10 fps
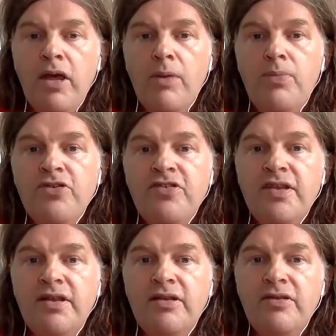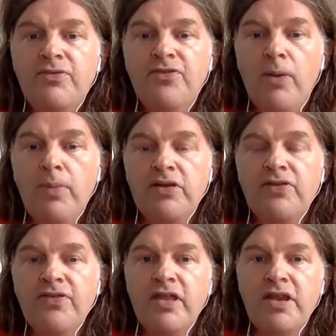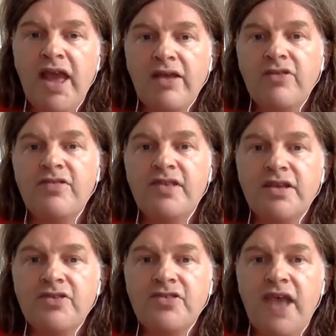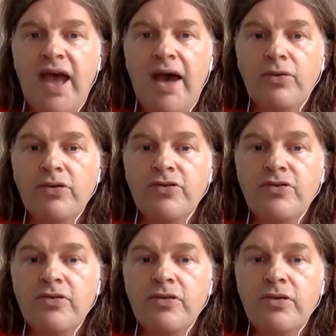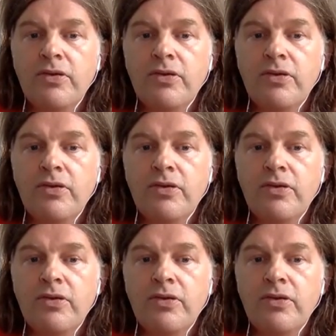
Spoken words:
and proceeded to vomit for the next 6 hours,